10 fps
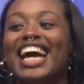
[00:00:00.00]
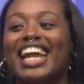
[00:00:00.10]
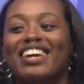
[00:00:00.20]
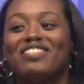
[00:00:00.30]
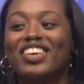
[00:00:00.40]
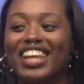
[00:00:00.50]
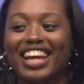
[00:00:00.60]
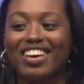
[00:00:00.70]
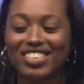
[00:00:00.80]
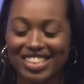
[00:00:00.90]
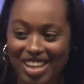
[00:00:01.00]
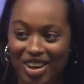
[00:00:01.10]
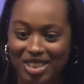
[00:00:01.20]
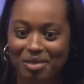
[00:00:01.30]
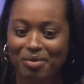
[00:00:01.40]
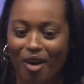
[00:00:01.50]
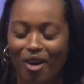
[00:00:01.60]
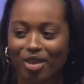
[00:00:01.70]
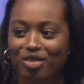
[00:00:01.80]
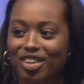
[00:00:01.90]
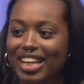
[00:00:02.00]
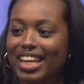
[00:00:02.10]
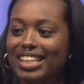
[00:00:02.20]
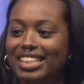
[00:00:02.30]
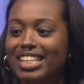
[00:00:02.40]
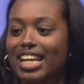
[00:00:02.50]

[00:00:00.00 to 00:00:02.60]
And I felt like I was locked up all over again,